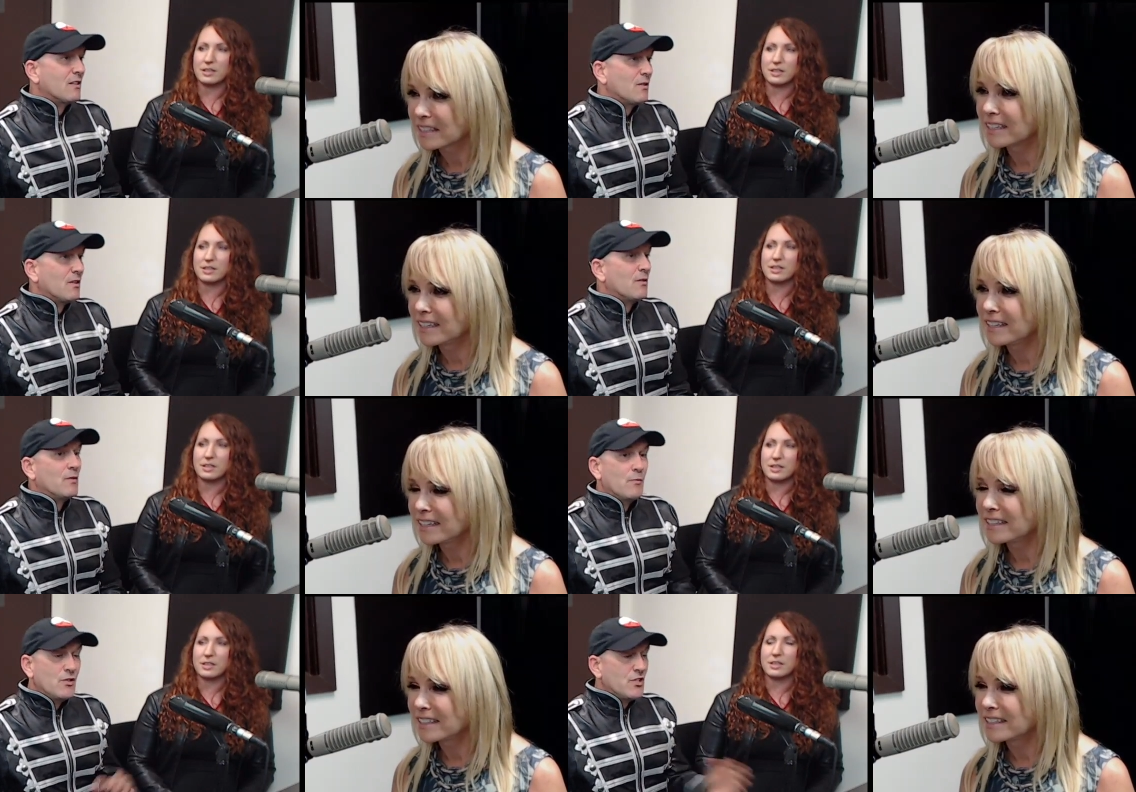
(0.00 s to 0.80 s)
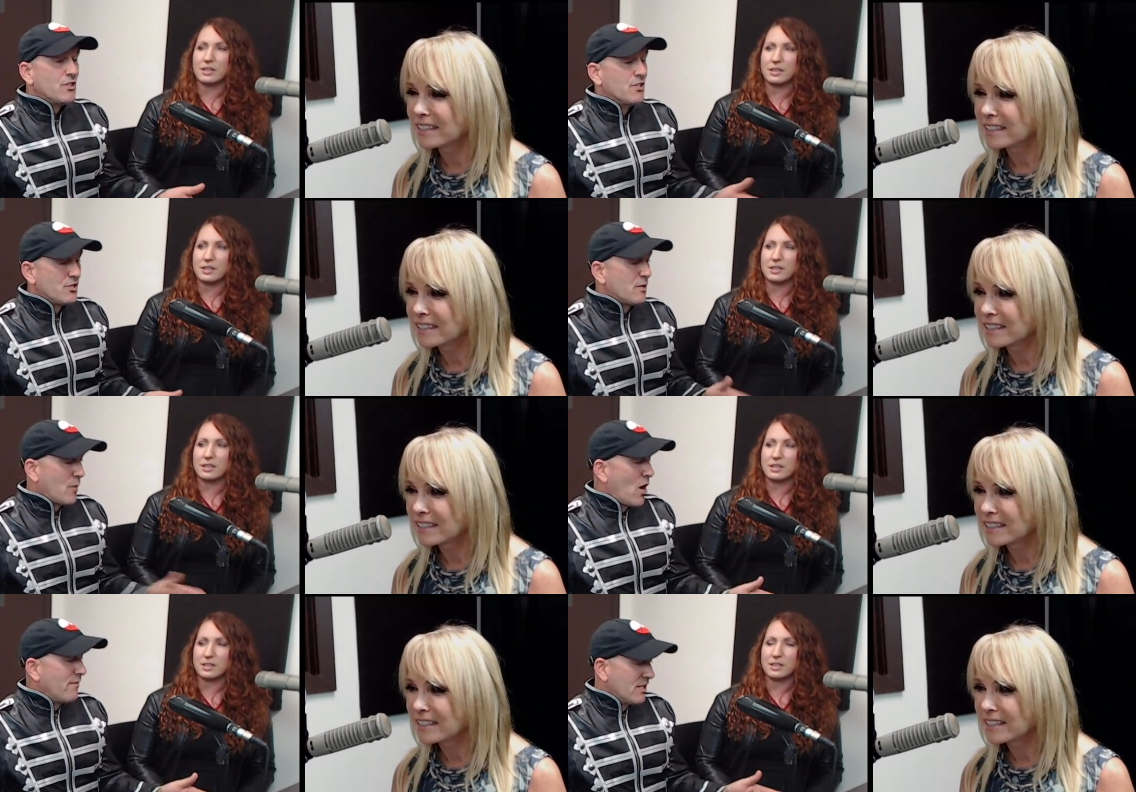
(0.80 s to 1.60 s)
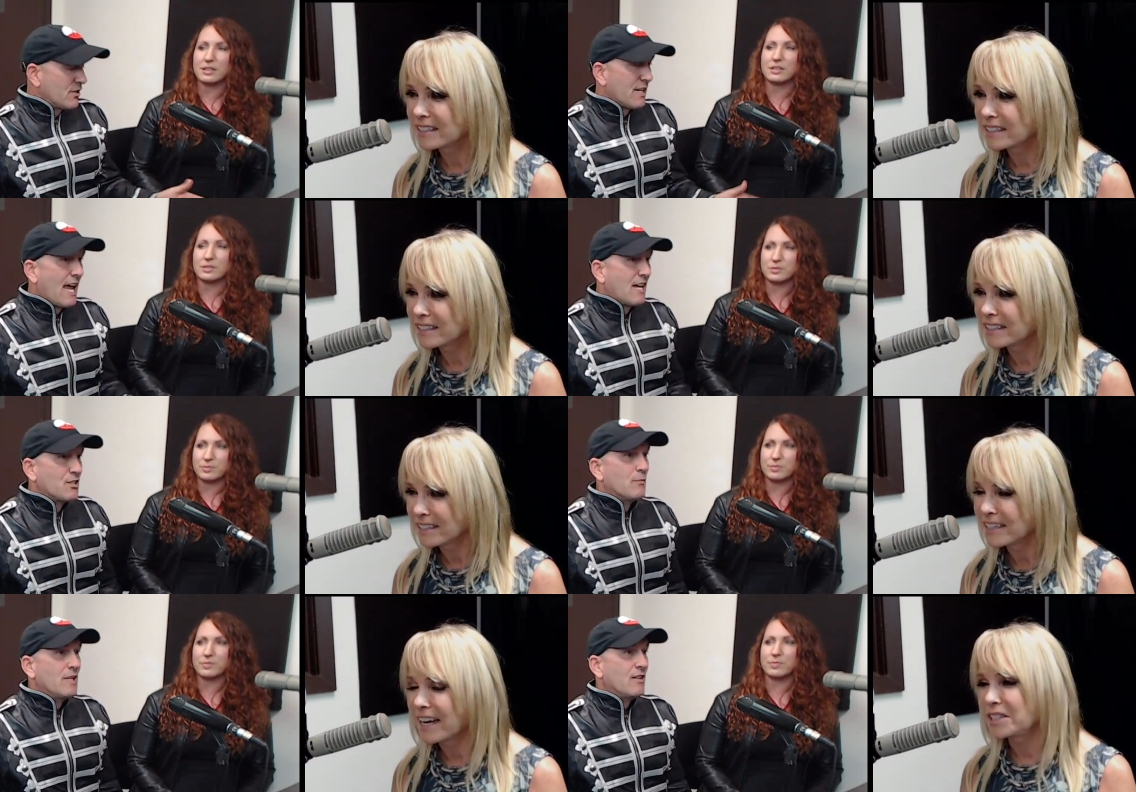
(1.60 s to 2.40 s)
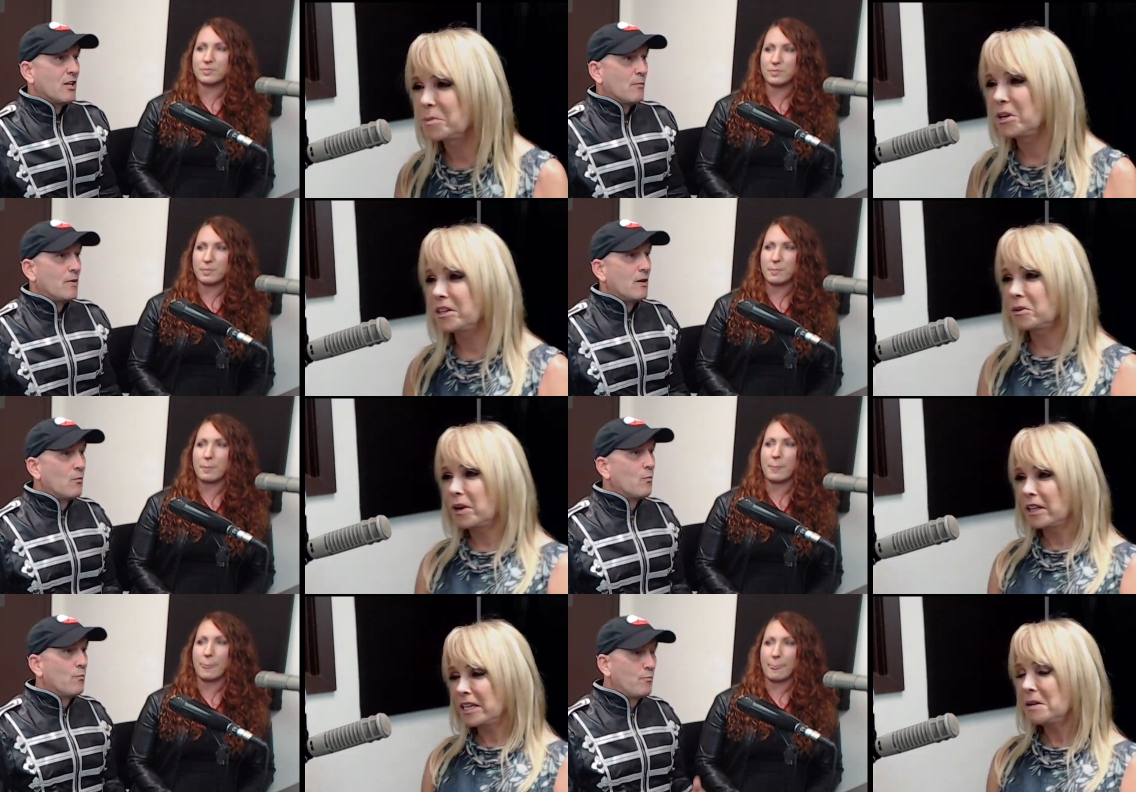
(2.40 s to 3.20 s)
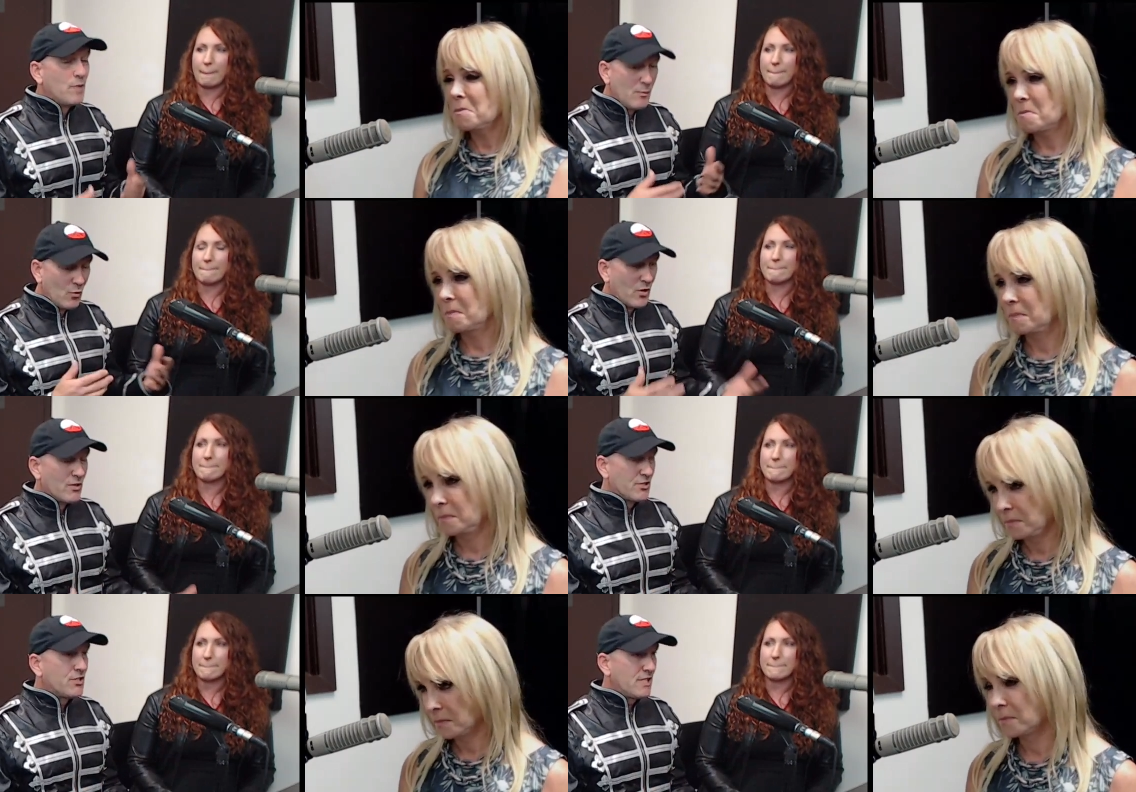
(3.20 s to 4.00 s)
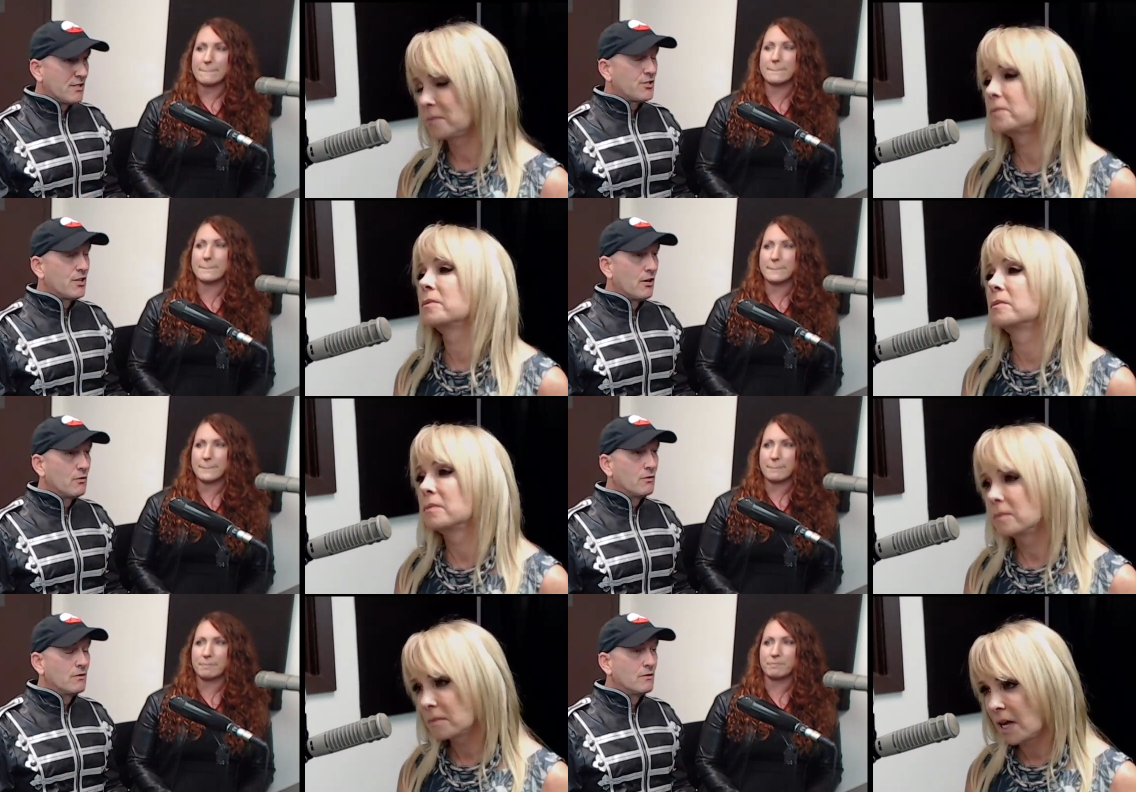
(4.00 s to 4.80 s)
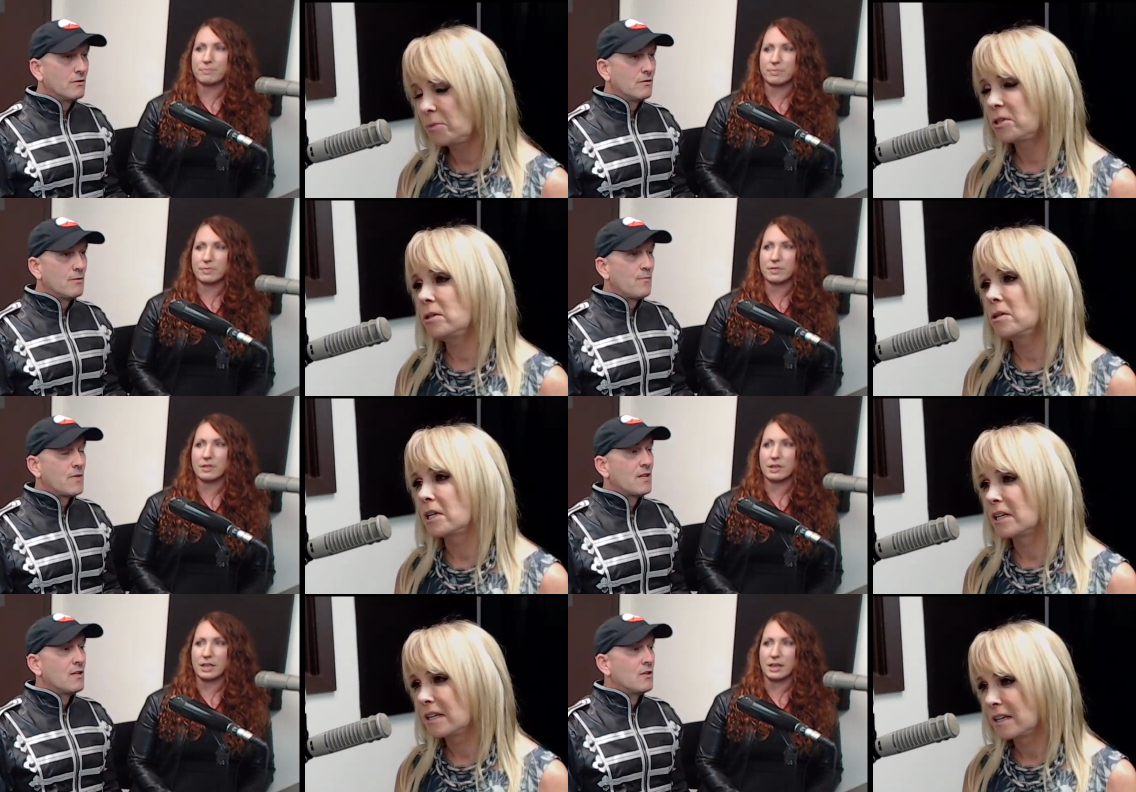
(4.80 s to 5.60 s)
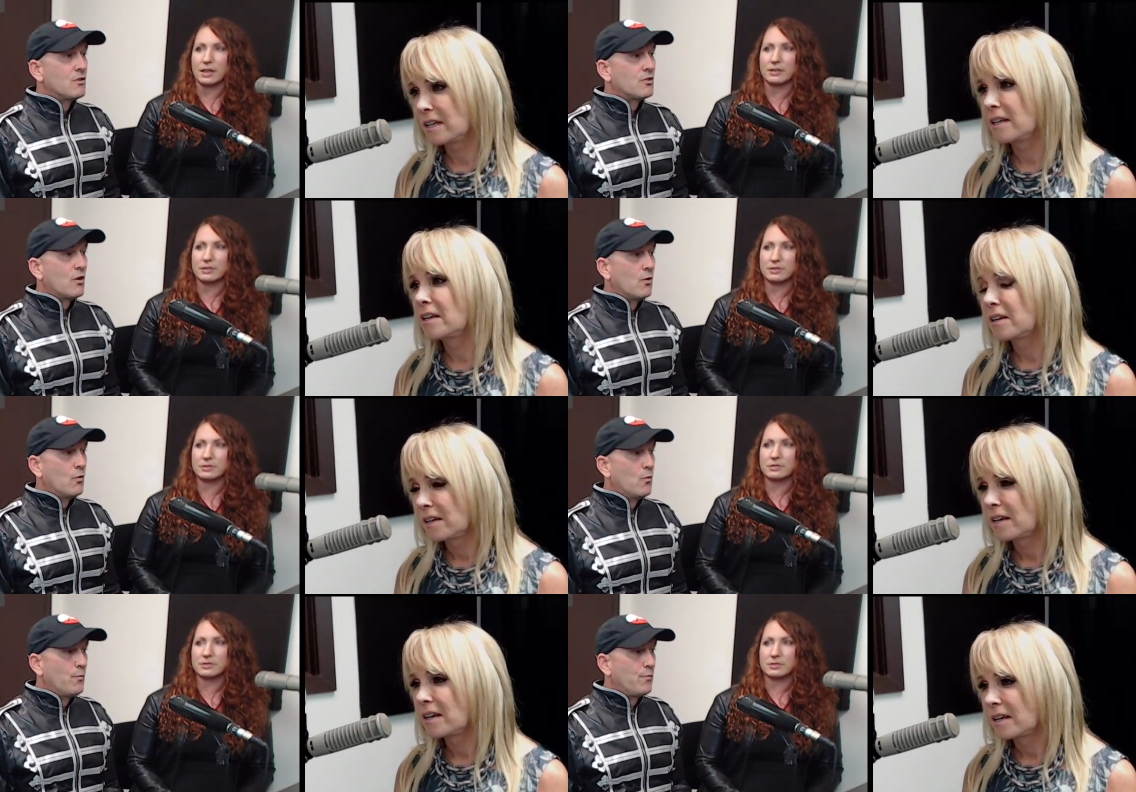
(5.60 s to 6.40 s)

Speaker 1: Yeah, the, the musicianship obviously has to be has there, to be the quality. People mm-hmm. go to mm-hmm. see a show. Absolutely. Yeah. So